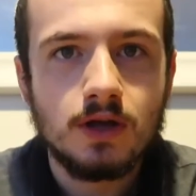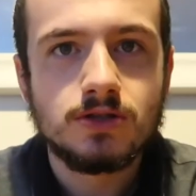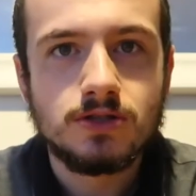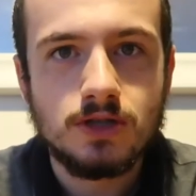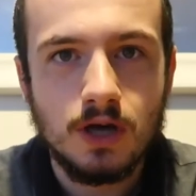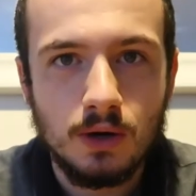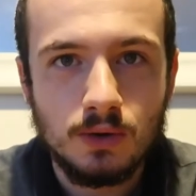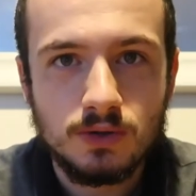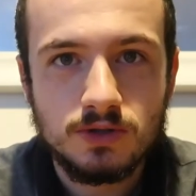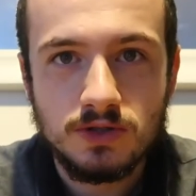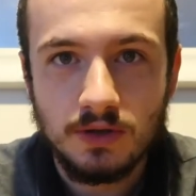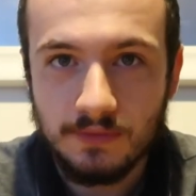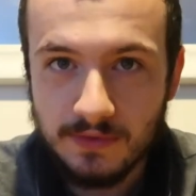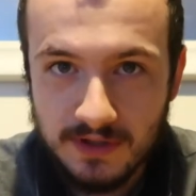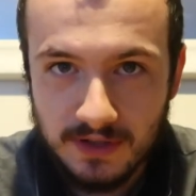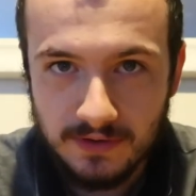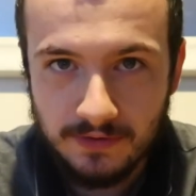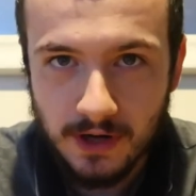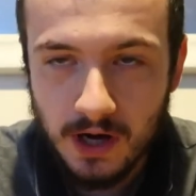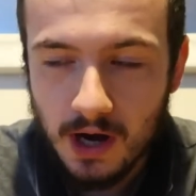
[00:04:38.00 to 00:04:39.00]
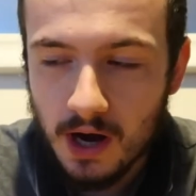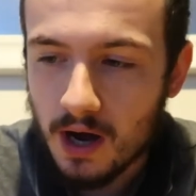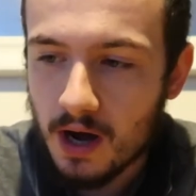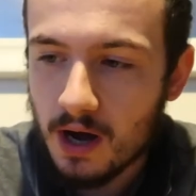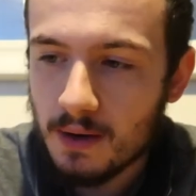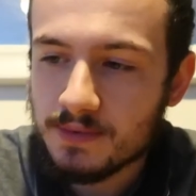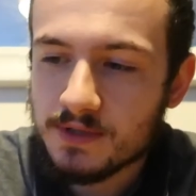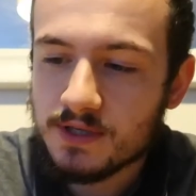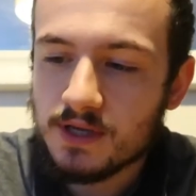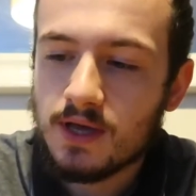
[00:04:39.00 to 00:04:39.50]
Toast, obviously for
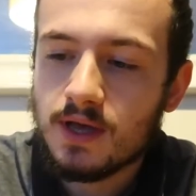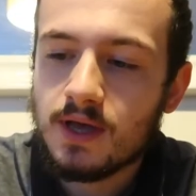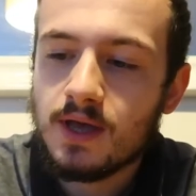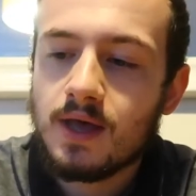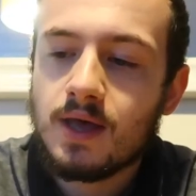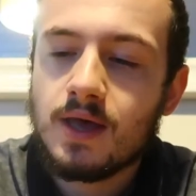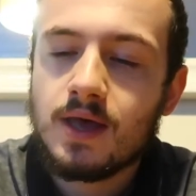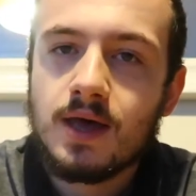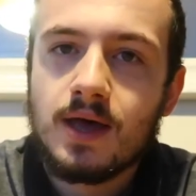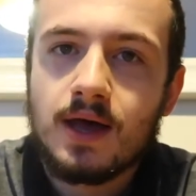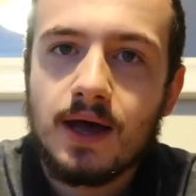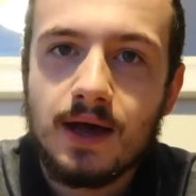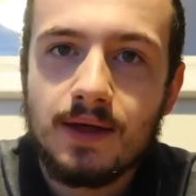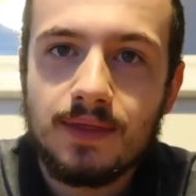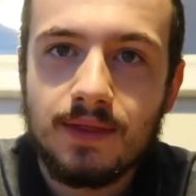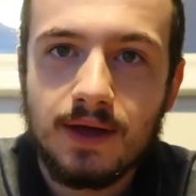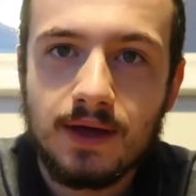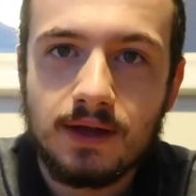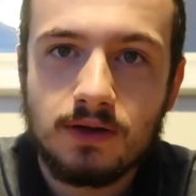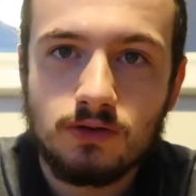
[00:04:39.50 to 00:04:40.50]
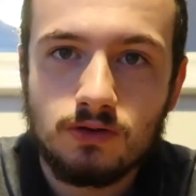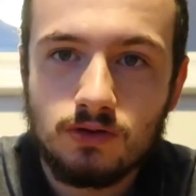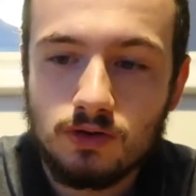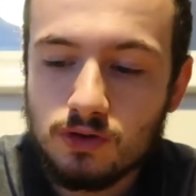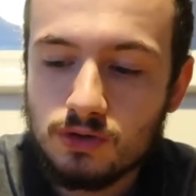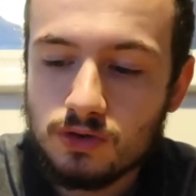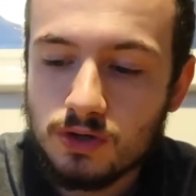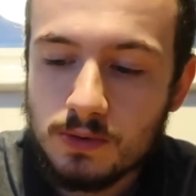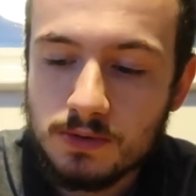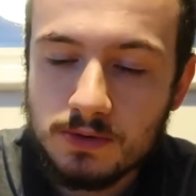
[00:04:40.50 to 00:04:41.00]
carbs, and then
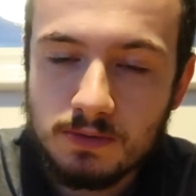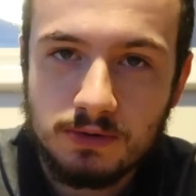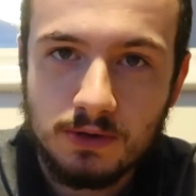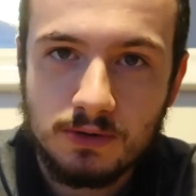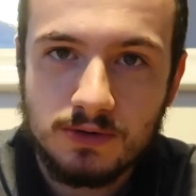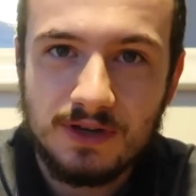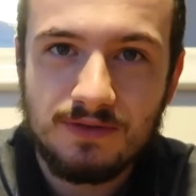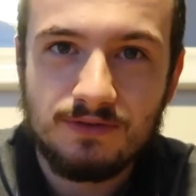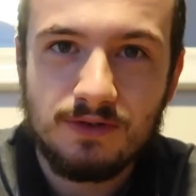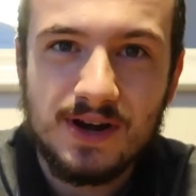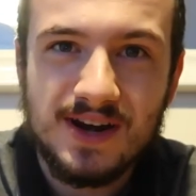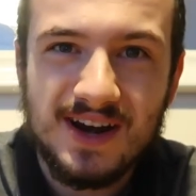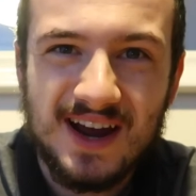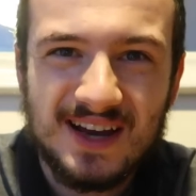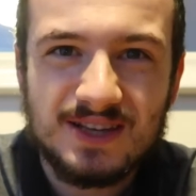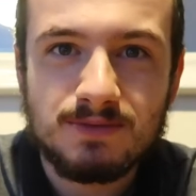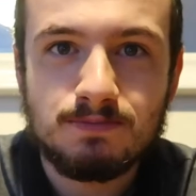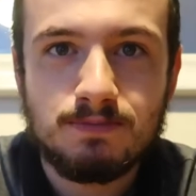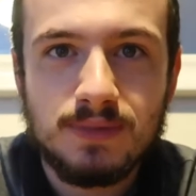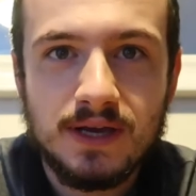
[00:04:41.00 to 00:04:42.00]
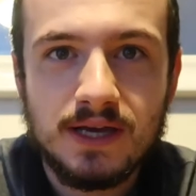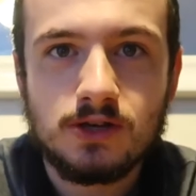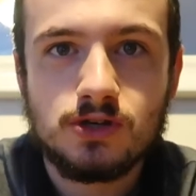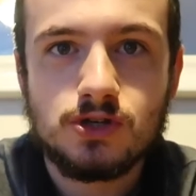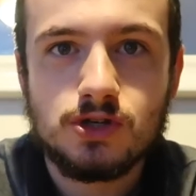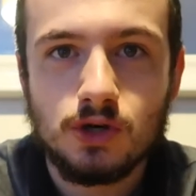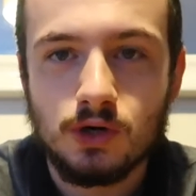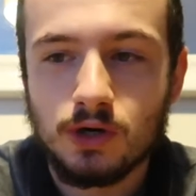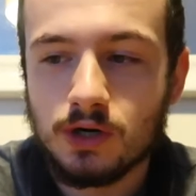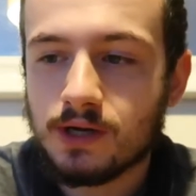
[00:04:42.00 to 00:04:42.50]
two scoops of protein for a nice big
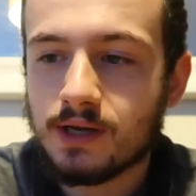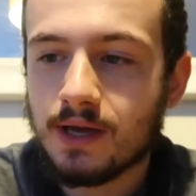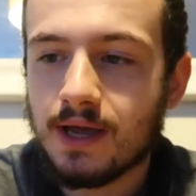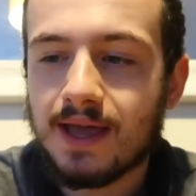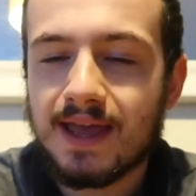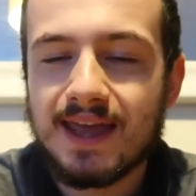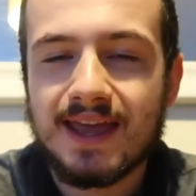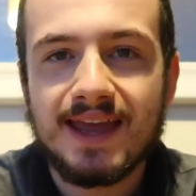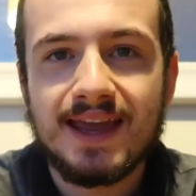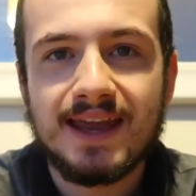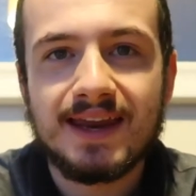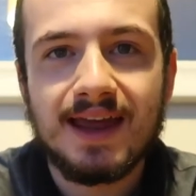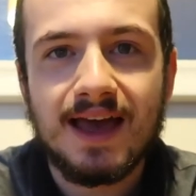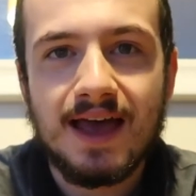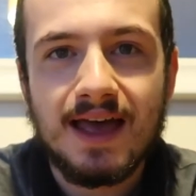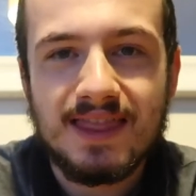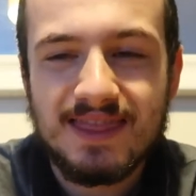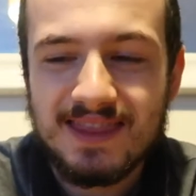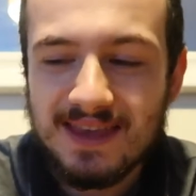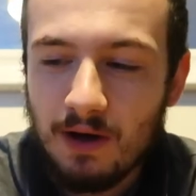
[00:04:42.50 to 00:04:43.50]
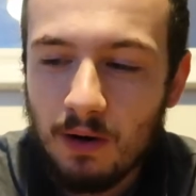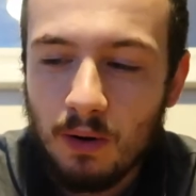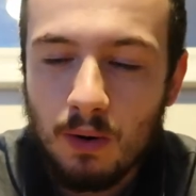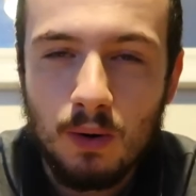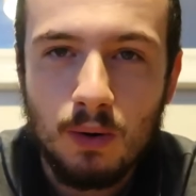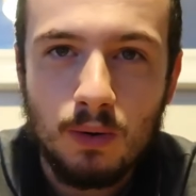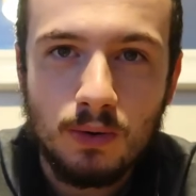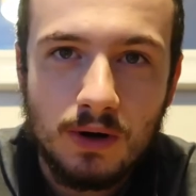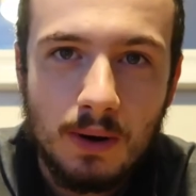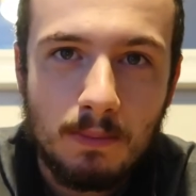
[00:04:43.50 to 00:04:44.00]
chunk in the
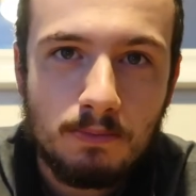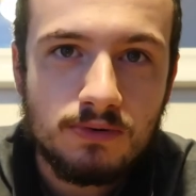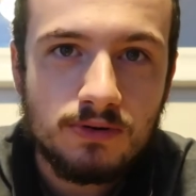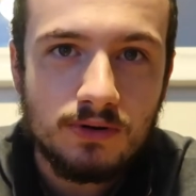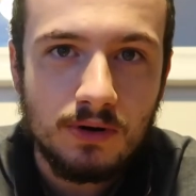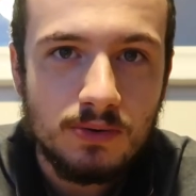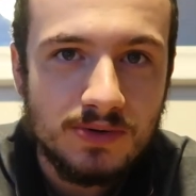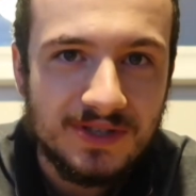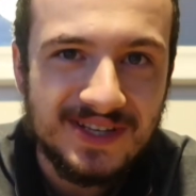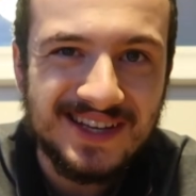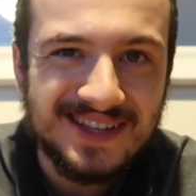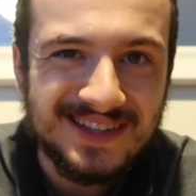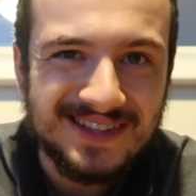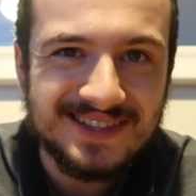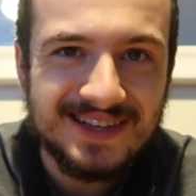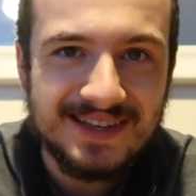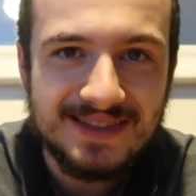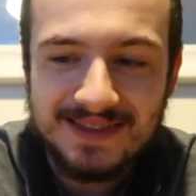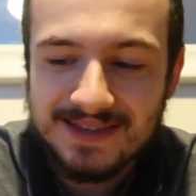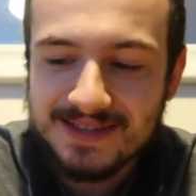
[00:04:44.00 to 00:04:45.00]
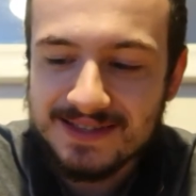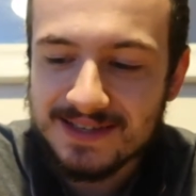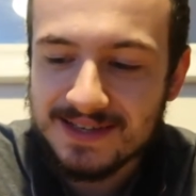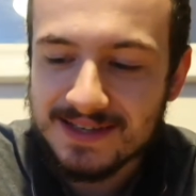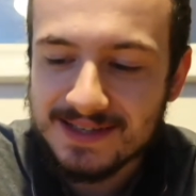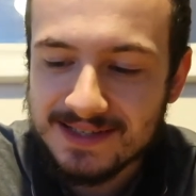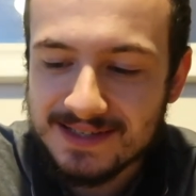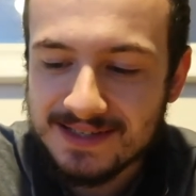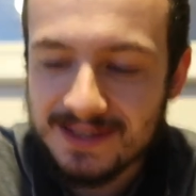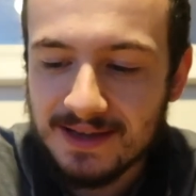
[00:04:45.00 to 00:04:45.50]
old protein
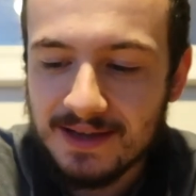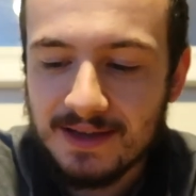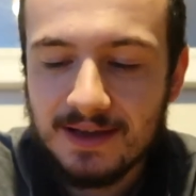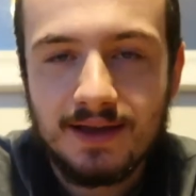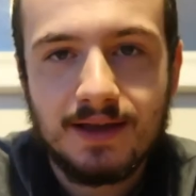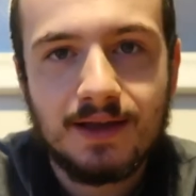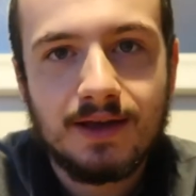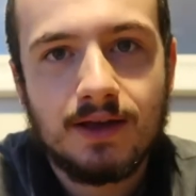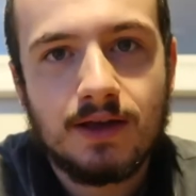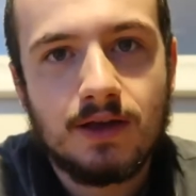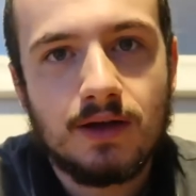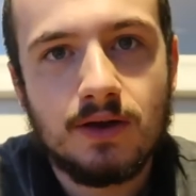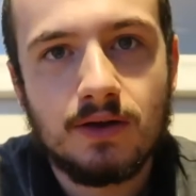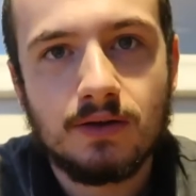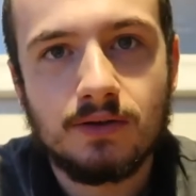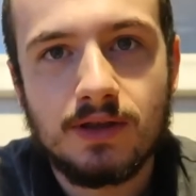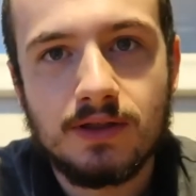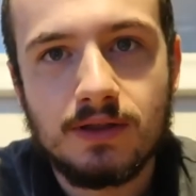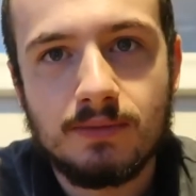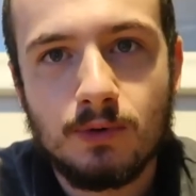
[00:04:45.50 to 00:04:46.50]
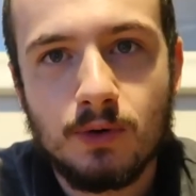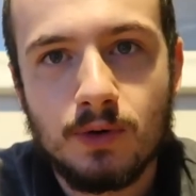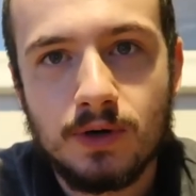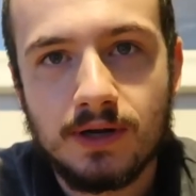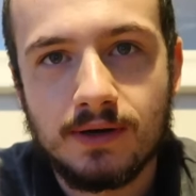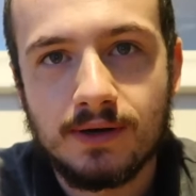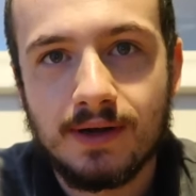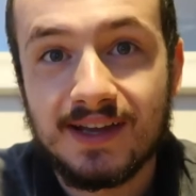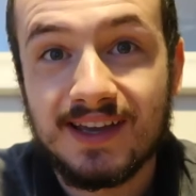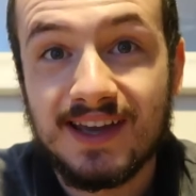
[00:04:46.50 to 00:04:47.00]
synthesis early in the
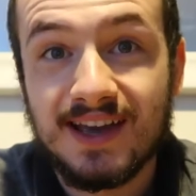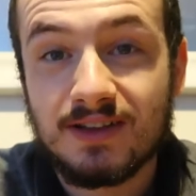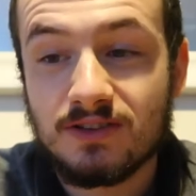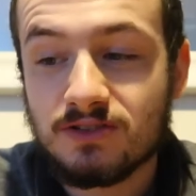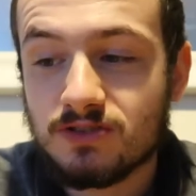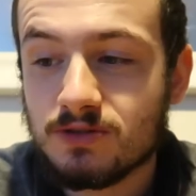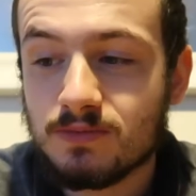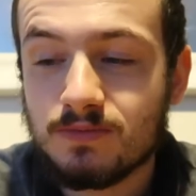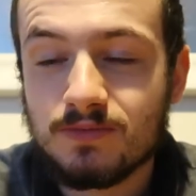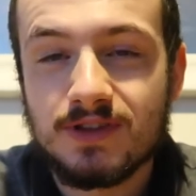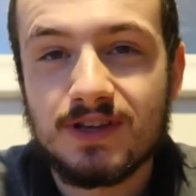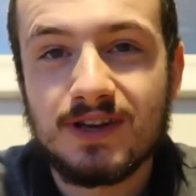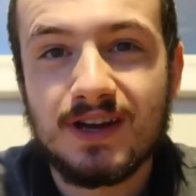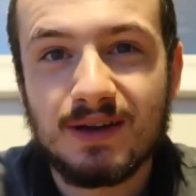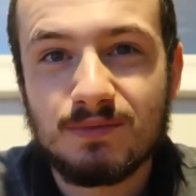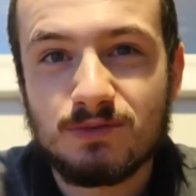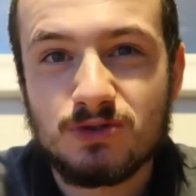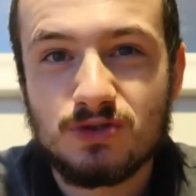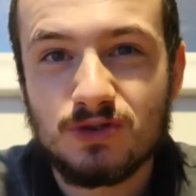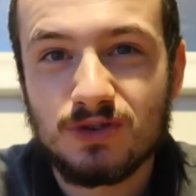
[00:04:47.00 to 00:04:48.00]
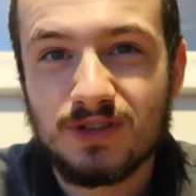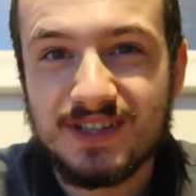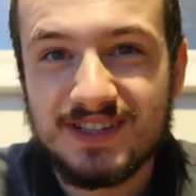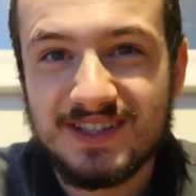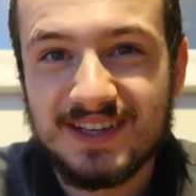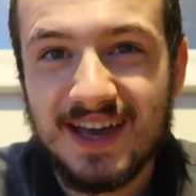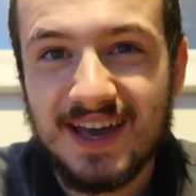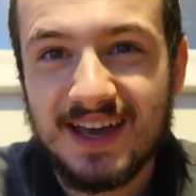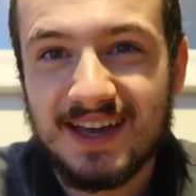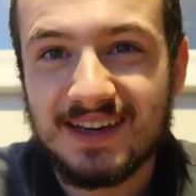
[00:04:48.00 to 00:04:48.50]
morning. Again, something I'm struggling
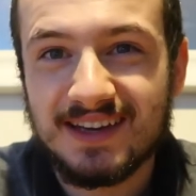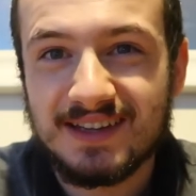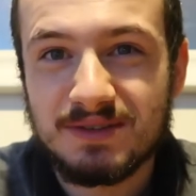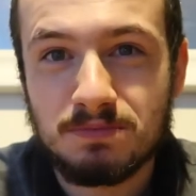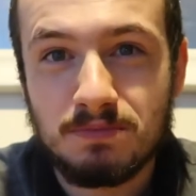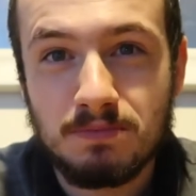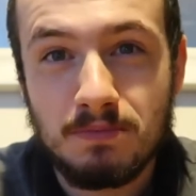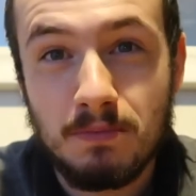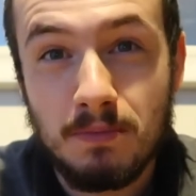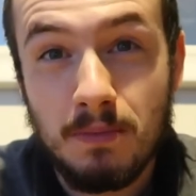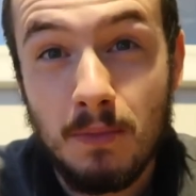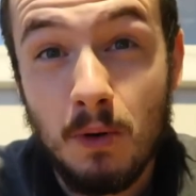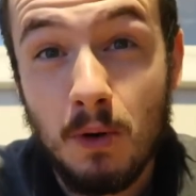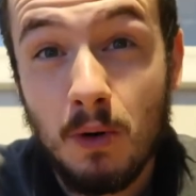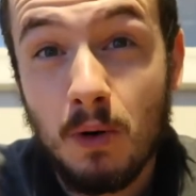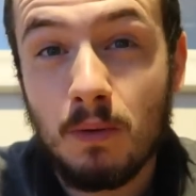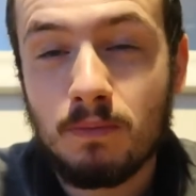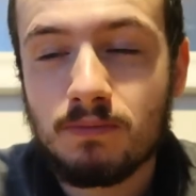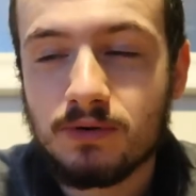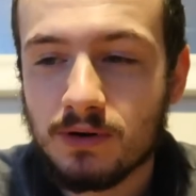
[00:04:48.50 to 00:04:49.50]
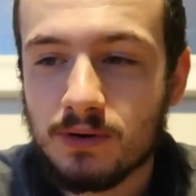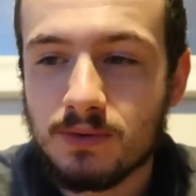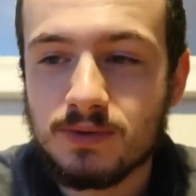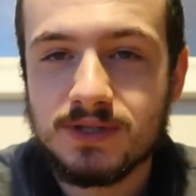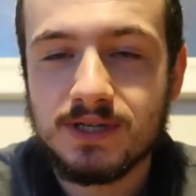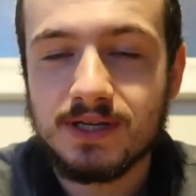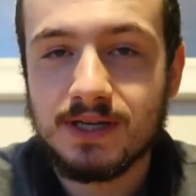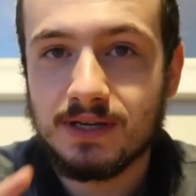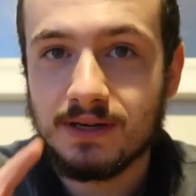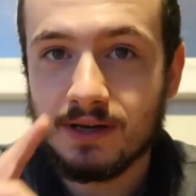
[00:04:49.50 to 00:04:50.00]
to get in is more
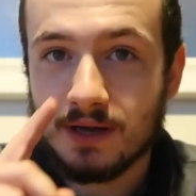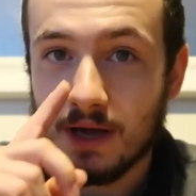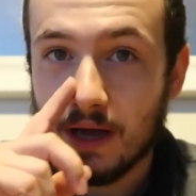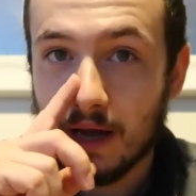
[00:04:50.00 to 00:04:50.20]
protein.